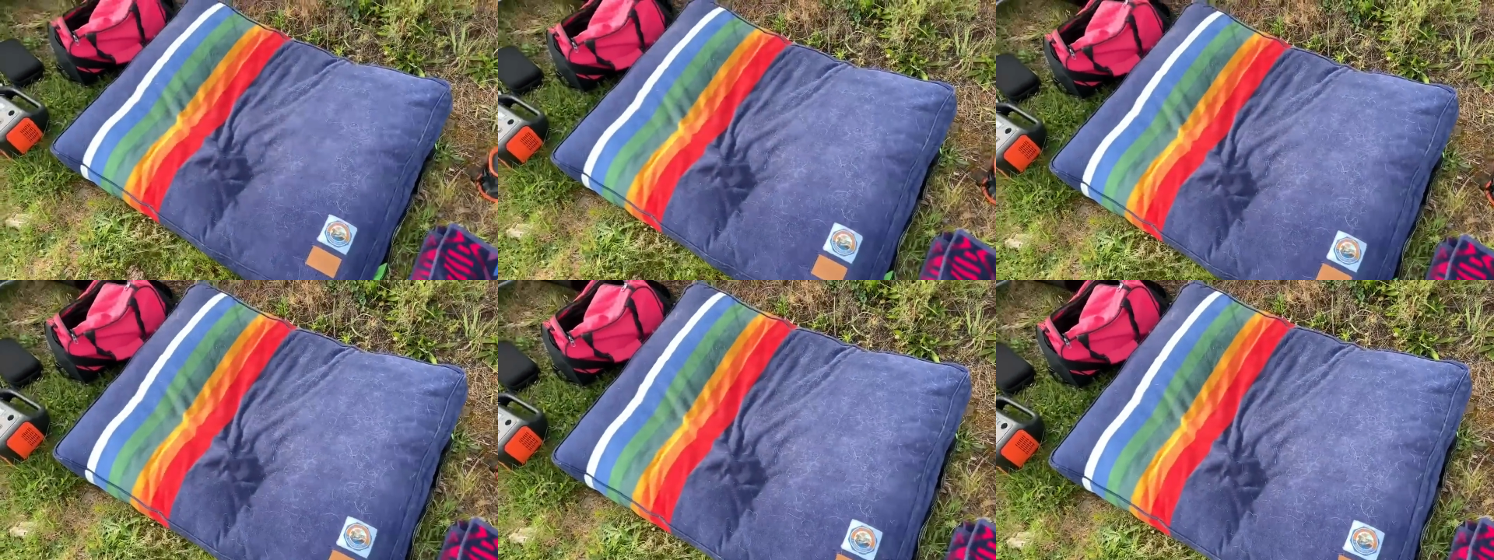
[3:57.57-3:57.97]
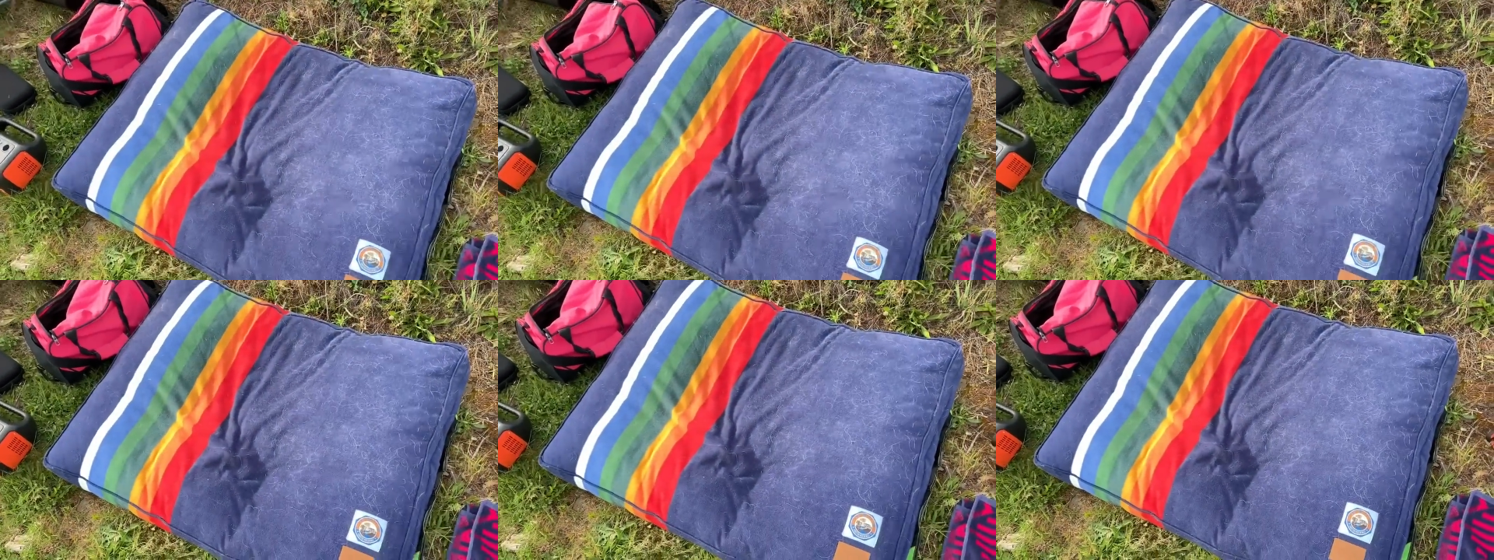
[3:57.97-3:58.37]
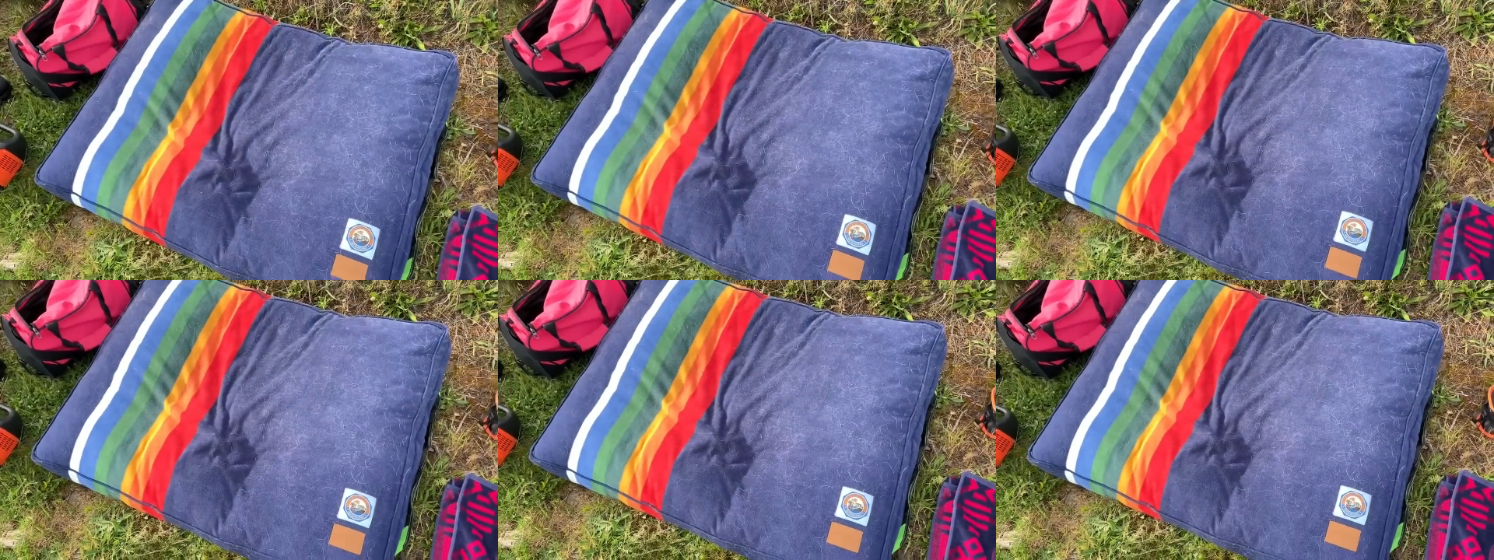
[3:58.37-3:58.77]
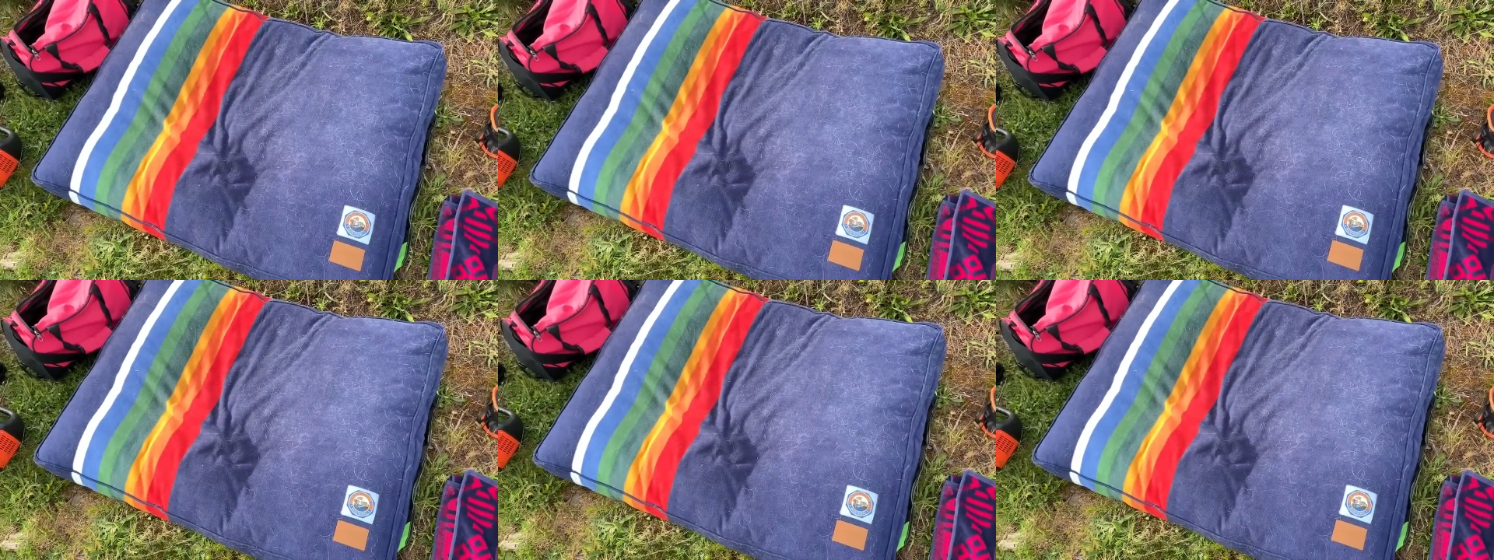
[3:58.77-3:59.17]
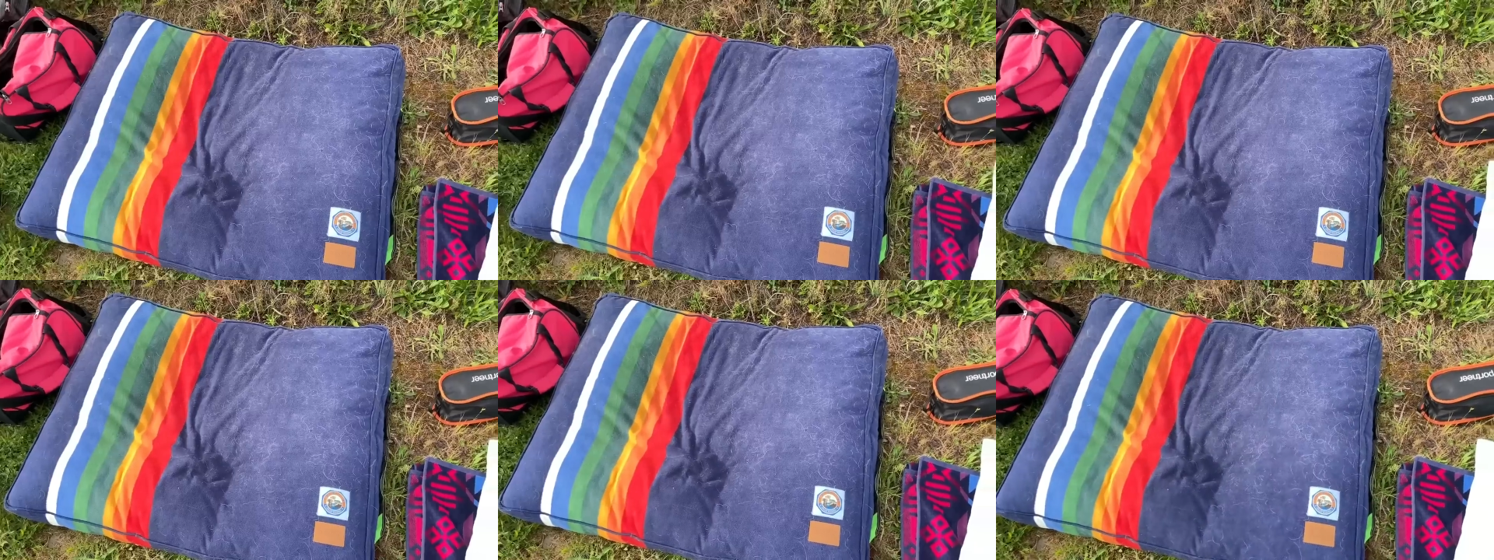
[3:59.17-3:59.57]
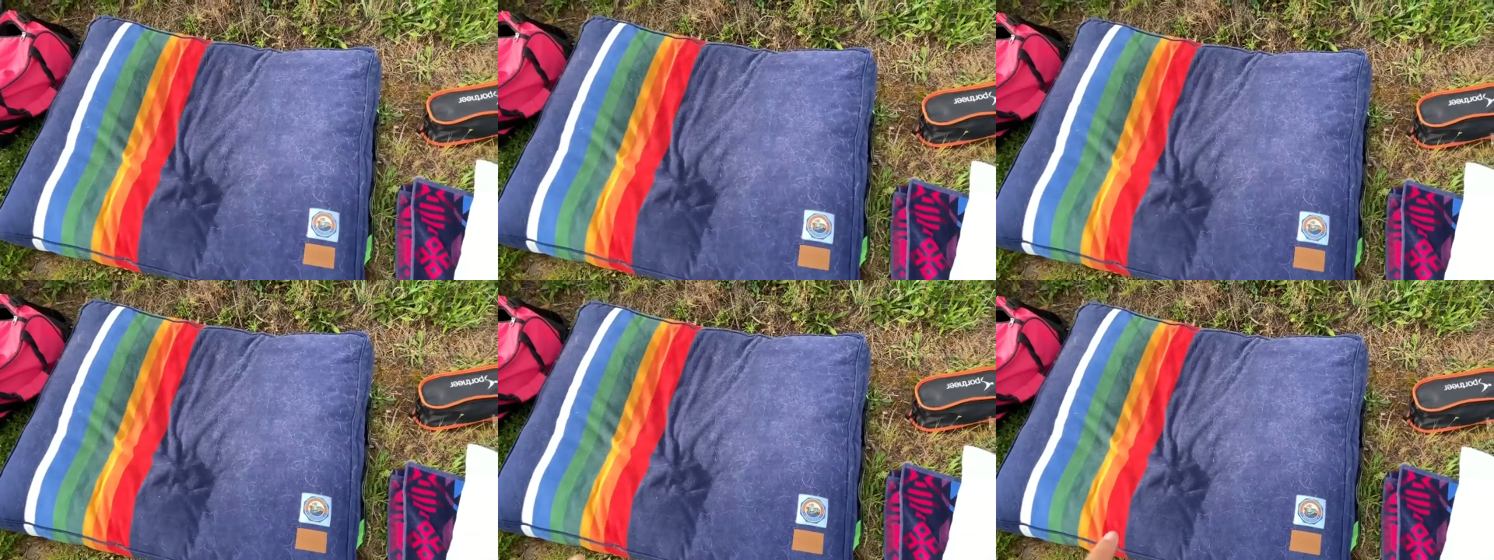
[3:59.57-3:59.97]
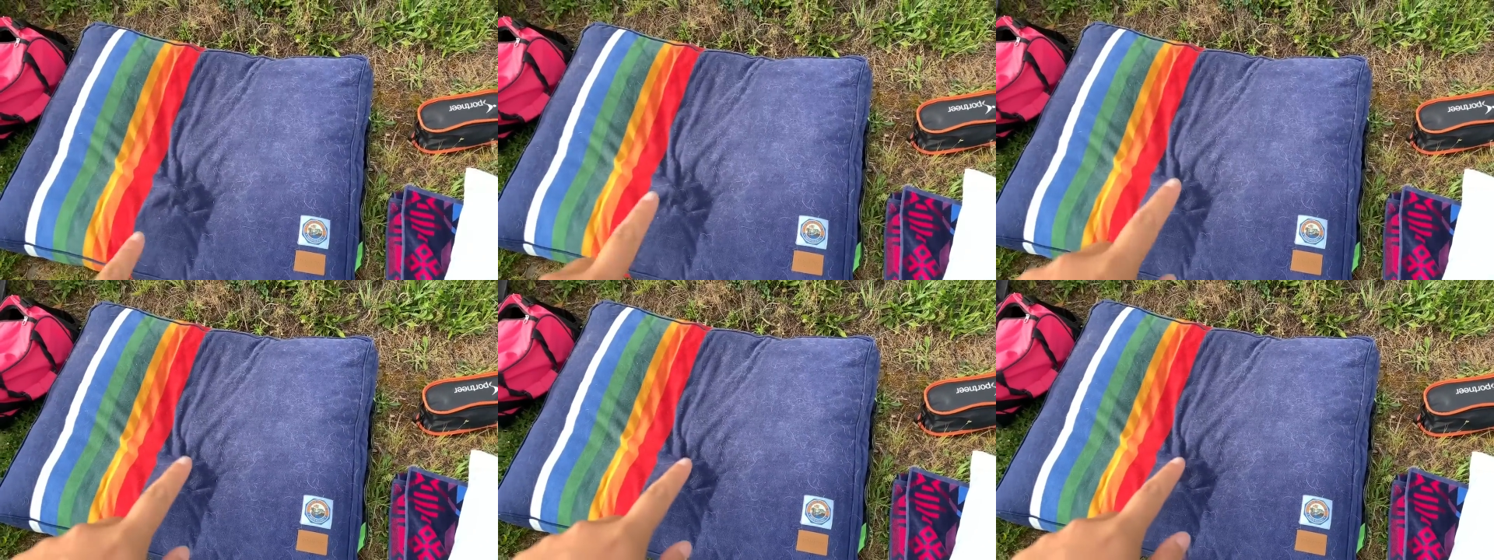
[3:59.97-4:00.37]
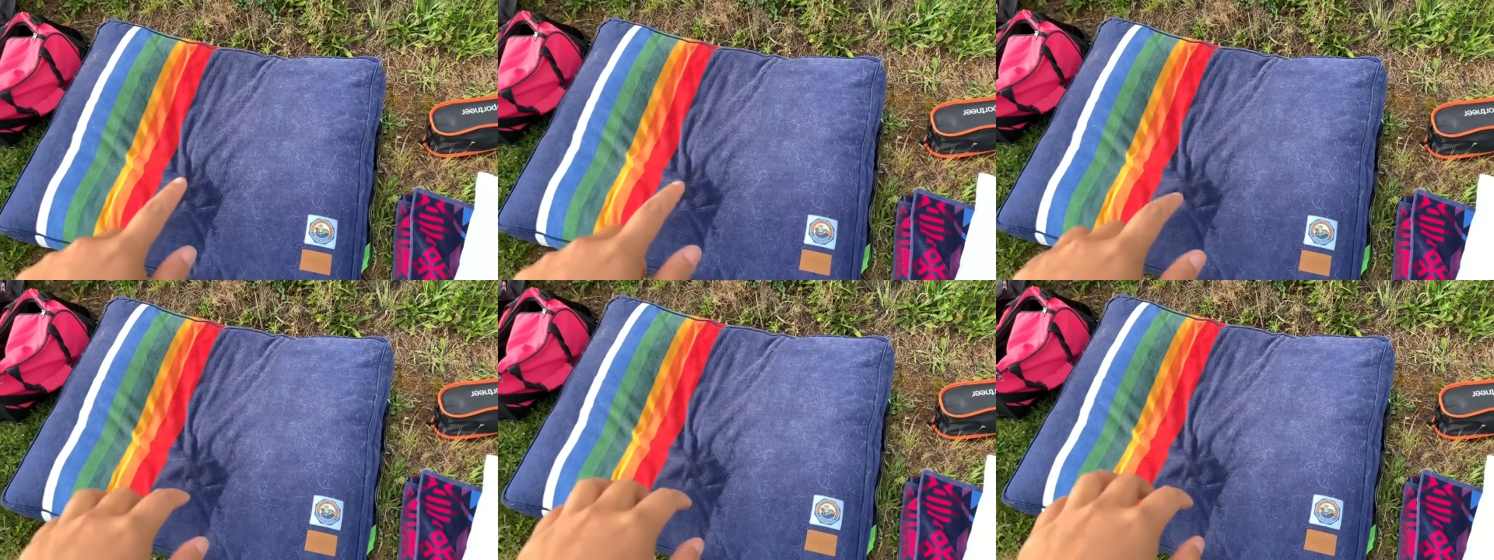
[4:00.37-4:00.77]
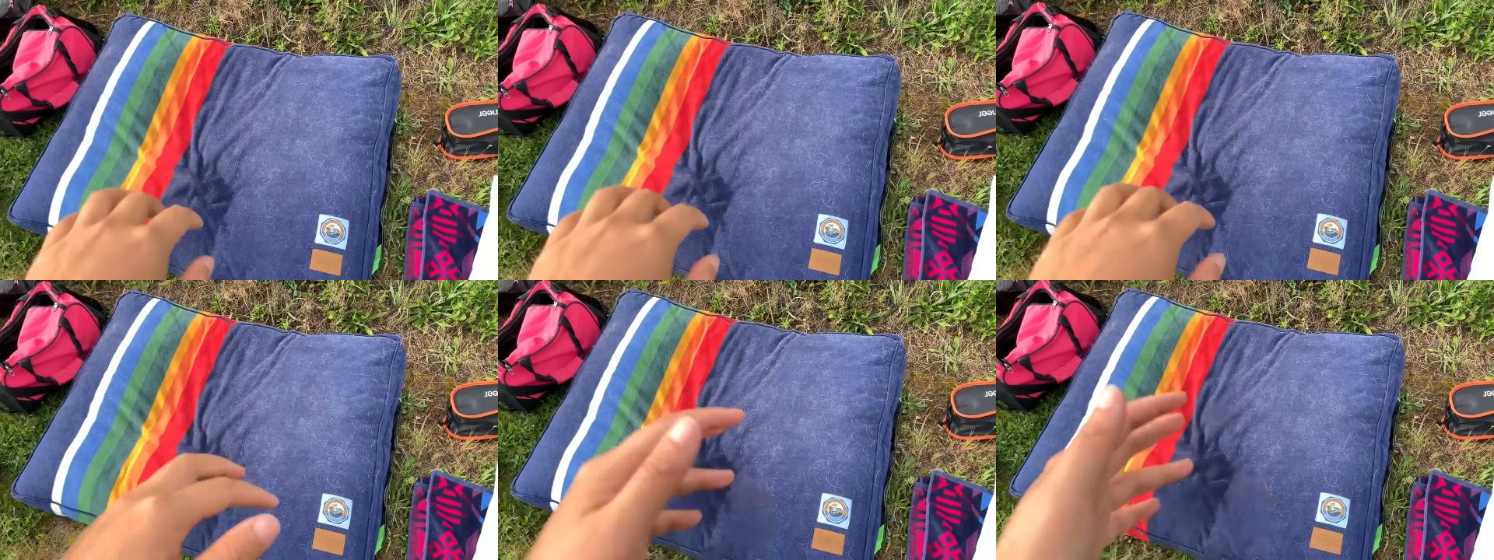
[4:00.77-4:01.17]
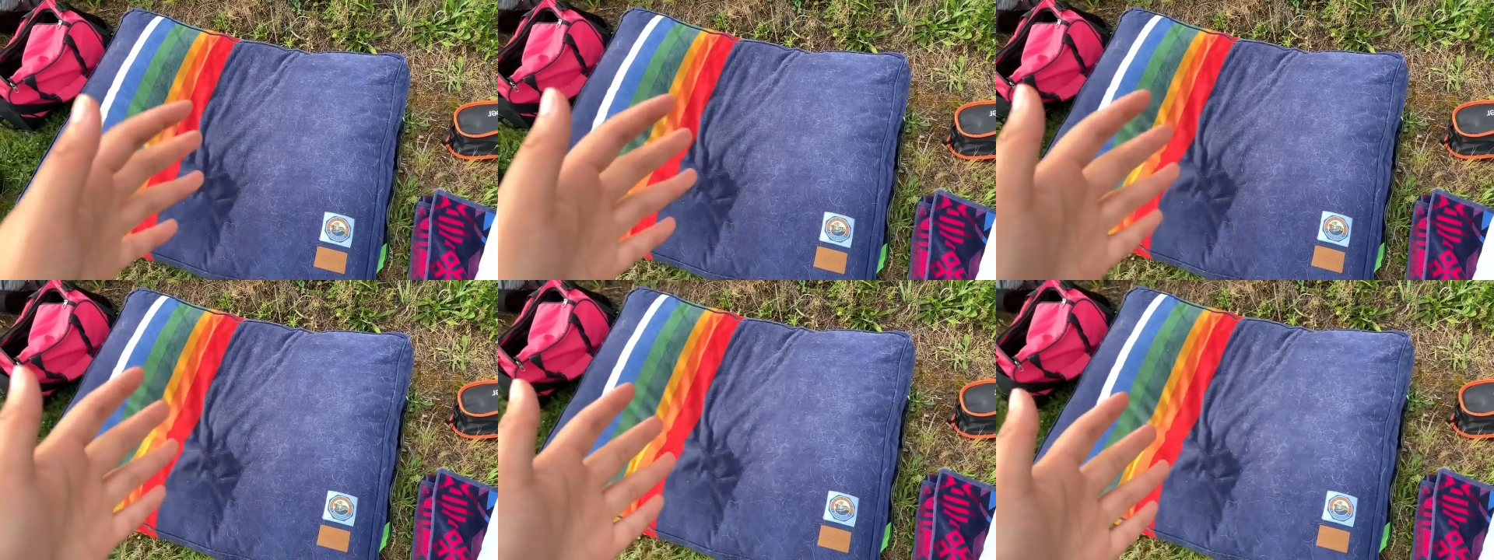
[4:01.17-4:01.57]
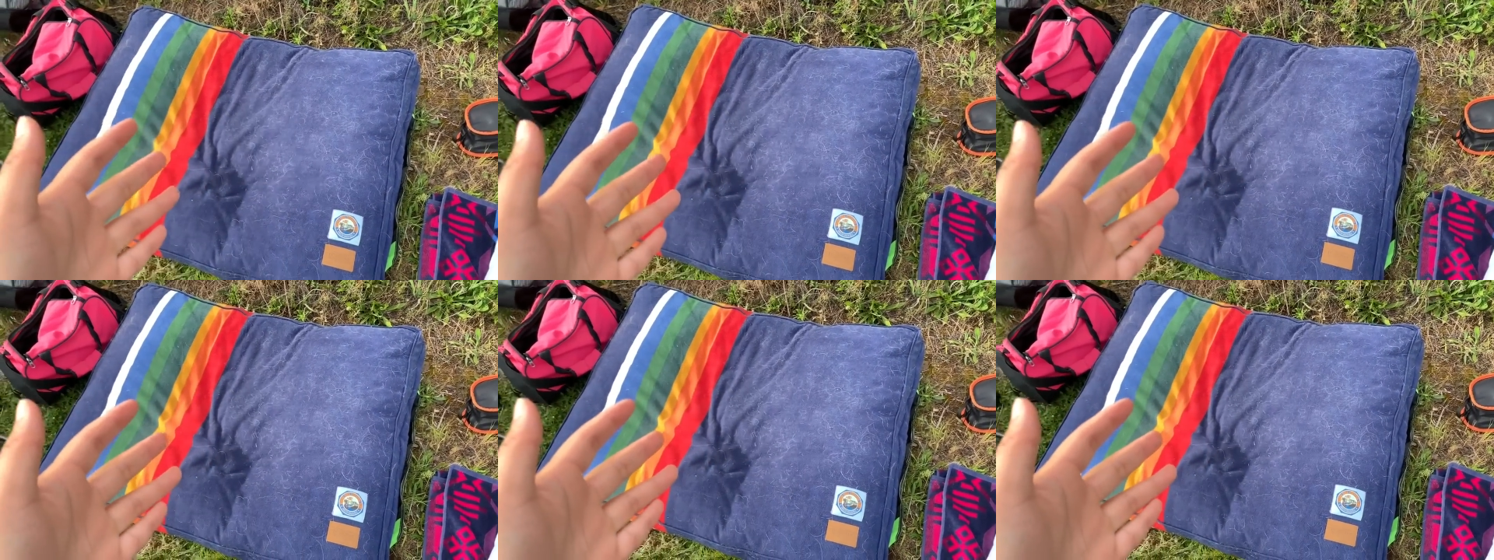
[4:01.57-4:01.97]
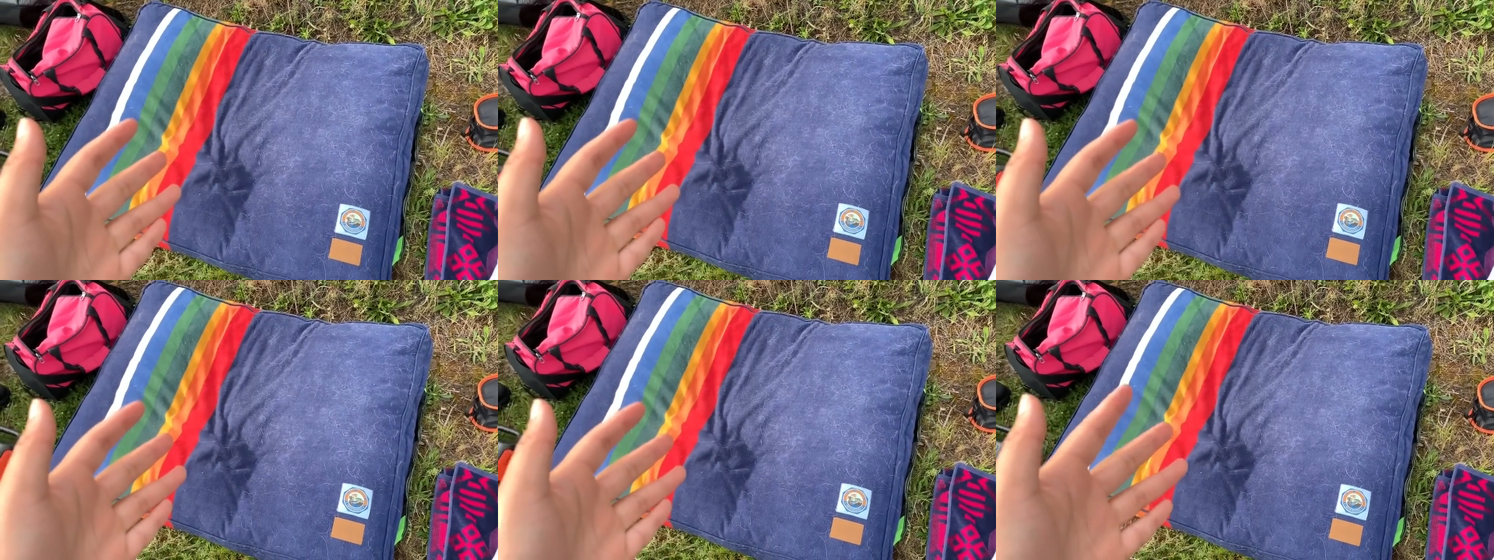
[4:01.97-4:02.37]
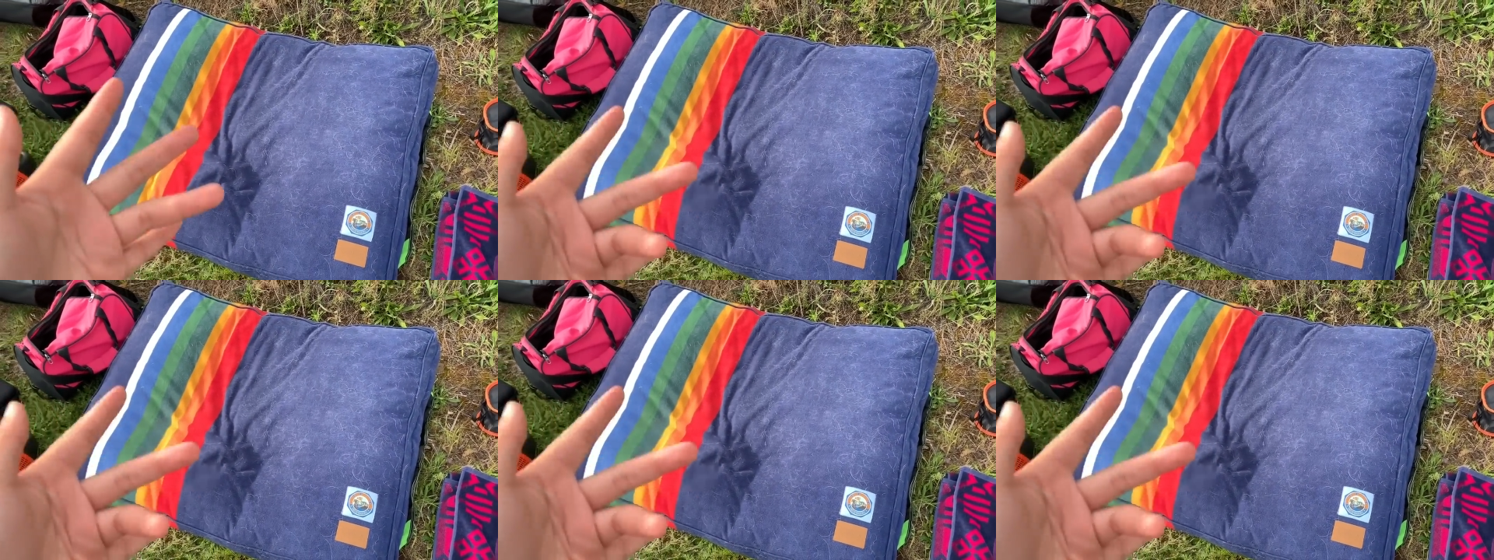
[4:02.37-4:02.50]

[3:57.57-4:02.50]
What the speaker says: (no speaker visible)